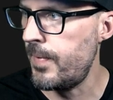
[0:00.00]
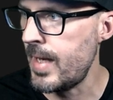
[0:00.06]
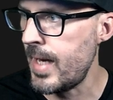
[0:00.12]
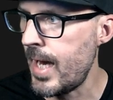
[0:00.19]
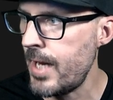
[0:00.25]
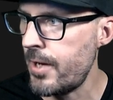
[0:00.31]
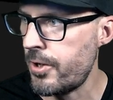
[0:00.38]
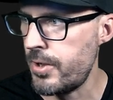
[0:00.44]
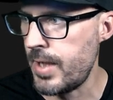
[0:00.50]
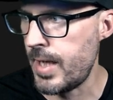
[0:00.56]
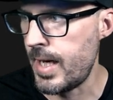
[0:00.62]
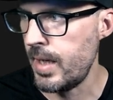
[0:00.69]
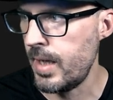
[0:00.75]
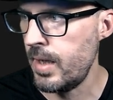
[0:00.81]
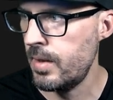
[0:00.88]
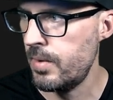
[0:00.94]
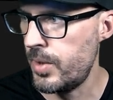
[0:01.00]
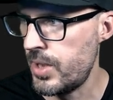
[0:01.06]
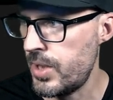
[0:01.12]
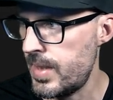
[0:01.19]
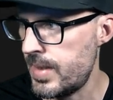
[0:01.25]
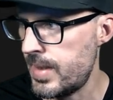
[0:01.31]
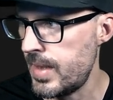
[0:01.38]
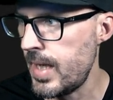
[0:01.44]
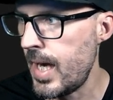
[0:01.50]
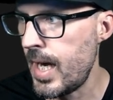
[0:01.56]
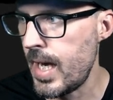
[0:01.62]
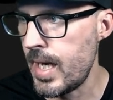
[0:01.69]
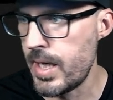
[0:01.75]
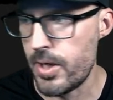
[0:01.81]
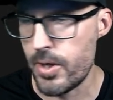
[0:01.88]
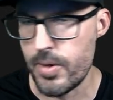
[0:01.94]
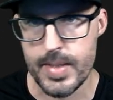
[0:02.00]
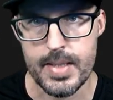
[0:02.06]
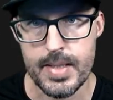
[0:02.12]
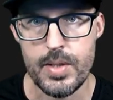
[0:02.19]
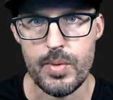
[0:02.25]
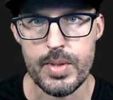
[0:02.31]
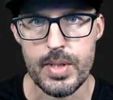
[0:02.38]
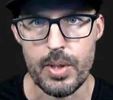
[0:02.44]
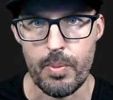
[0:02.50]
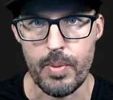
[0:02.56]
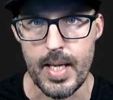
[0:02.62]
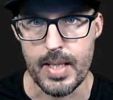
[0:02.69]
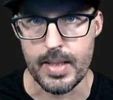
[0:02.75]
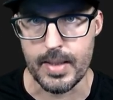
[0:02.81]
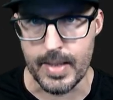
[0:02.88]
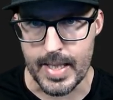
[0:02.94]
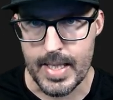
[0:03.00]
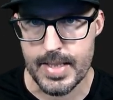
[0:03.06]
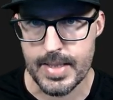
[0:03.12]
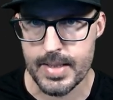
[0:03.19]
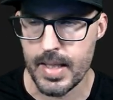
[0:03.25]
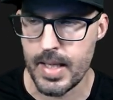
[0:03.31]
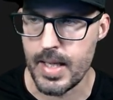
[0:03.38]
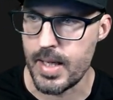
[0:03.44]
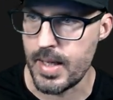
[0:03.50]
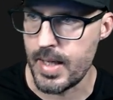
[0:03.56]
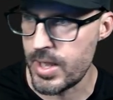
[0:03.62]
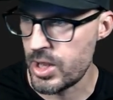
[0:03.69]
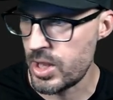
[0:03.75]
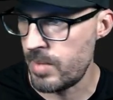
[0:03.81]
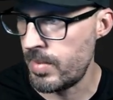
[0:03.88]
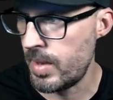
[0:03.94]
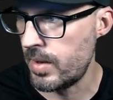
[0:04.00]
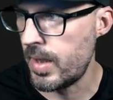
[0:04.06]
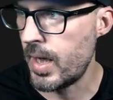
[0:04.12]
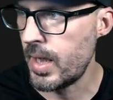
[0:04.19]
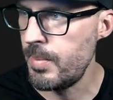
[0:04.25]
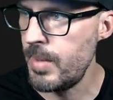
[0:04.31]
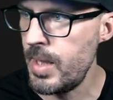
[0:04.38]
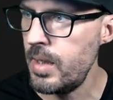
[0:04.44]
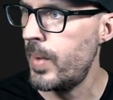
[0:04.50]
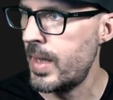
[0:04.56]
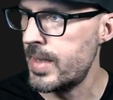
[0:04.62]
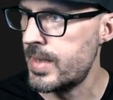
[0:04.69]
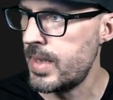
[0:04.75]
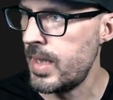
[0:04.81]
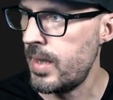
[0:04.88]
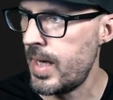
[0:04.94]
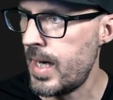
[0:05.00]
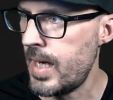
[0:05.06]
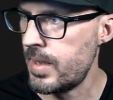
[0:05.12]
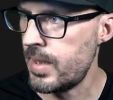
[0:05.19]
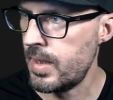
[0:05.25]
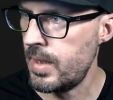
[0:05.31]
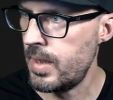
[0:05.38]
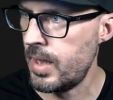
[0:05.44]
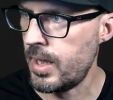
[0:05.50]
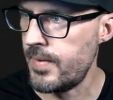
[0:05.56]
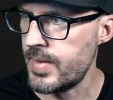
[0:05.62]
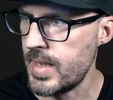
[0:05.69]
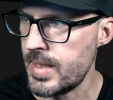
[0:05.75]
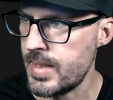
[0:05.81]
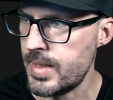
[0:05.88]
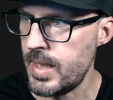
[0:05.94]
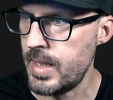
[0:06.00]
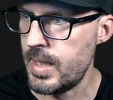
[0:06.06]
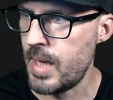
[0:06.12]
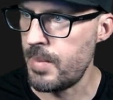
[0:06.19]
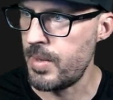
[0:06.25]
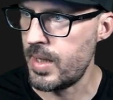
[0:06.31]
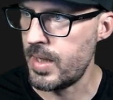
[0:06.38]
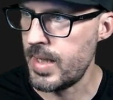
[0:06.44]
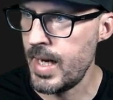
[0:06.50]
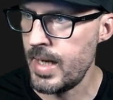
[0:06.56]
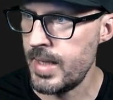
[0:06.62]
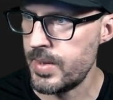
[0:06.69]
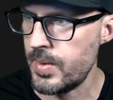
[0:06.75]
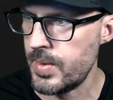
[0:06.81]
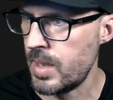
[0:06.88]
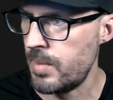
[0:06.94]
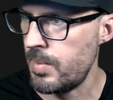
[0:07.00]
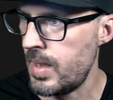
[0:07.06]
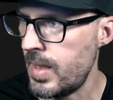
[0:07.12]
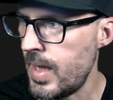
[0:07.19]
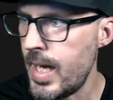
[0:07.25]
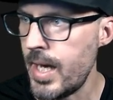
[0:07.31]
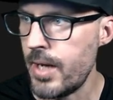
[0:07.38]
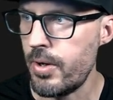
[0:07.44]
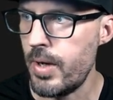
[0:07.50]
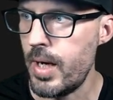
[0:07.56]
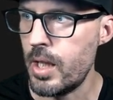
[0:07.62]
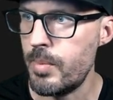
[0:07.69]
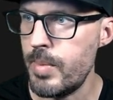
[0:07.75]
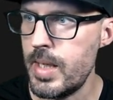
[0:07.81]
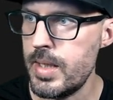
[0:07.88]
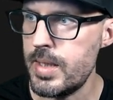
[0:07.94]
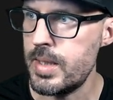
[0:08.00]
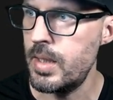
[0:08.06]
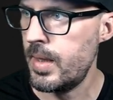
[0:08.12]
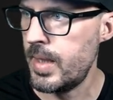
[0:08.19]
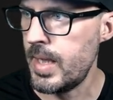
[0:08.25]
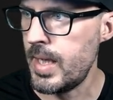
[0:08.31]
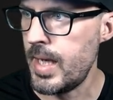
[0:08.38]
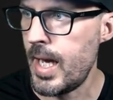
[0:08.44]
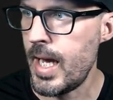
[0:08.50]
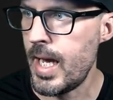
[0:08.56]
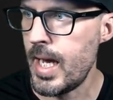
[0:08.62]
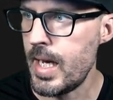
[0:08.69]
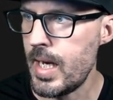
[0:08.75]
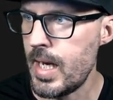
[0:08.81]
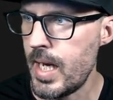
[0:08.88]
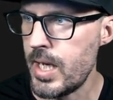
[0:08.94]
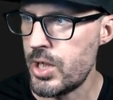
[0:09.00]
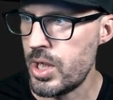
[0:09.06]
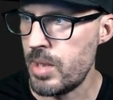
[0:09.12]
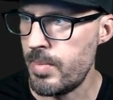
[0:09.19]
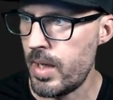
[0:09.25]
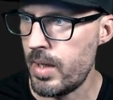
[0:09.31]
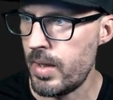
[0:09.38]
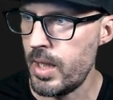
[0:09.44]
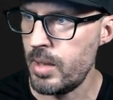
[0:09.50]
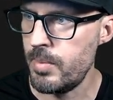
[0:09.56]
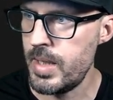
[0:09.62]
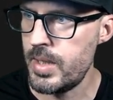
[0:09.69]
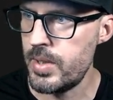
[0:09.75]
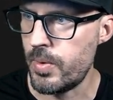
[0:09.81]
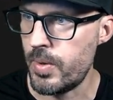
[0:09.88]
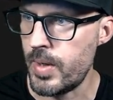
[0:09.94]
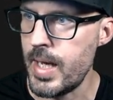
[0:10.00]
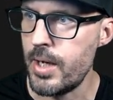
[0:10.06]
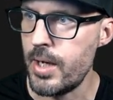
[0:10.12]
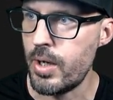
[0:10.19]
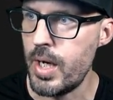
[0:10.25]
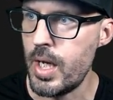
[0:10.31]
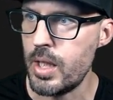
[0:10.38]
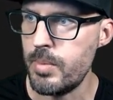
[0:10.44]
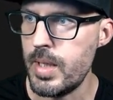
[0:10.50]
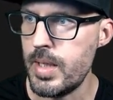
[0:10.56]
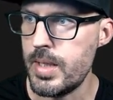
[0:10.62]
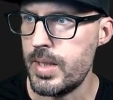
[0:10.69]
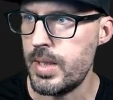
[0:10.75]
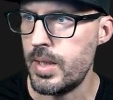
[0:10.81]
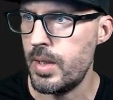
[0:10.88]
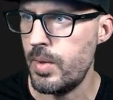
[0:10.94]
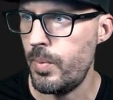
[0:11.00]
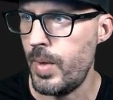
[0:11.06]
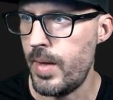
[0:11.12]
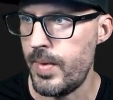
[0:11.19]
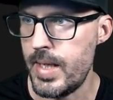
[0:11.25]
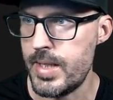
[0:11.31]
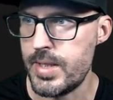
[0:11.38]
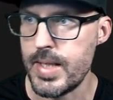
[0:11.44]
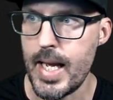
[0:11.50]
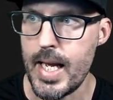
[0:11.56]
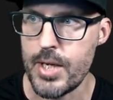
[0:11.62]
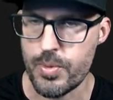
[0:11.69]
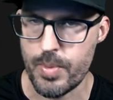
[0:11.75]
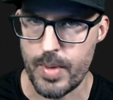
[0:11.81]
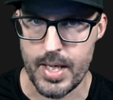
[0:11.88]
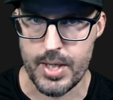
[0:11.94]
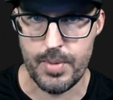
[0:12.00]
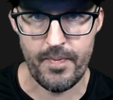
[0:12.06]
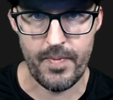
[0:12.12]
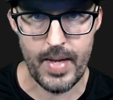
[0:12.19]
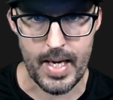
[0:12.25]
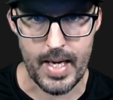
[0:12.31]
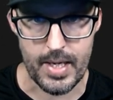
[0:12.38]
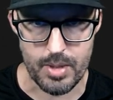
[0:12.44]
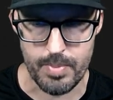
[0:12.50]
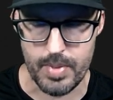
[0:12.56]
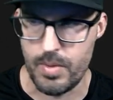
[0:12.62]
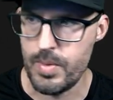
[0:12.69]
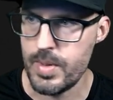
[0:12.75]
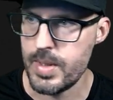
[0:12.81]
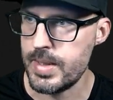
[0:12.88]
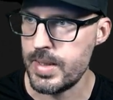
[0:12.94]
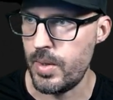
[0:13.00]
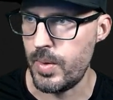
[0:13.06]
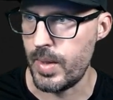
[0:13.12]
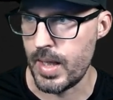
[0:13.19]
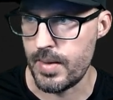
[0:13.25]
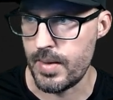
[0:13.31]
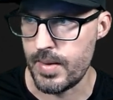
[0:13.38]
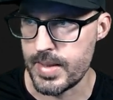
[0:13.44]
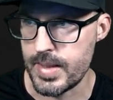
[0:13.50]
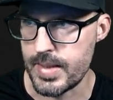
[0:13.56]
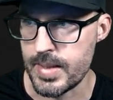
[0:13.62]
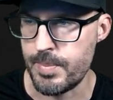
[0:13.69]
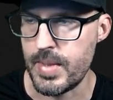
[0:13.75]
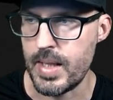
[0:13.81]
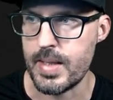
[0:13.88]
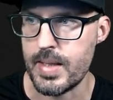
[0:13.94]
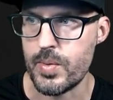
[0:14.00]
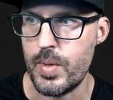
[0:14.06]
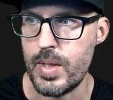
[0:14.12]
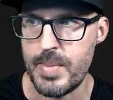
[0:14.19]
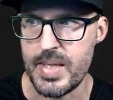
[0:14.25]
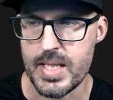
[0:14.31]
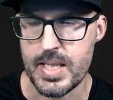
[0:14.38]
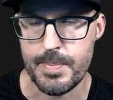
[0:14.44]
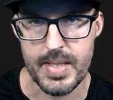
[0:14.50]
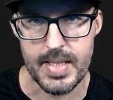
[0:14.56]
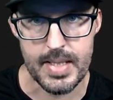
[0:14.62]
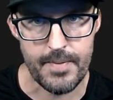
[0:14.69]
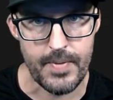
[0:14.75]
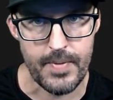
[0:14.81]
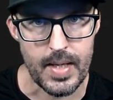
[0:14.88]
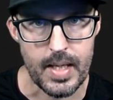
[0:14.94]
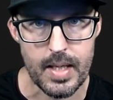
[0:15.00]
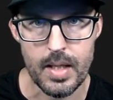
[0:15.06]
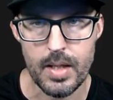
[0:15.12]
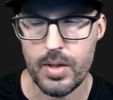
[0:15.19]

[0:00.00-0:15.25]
the anchor tag, which is the A here, this is used to create links in an HTML document. We can see that it gives us the name of the tag. So it's going to be the anchor element, the A HTML element or anchor element with its href attribute. So again, this is something that's going to be specific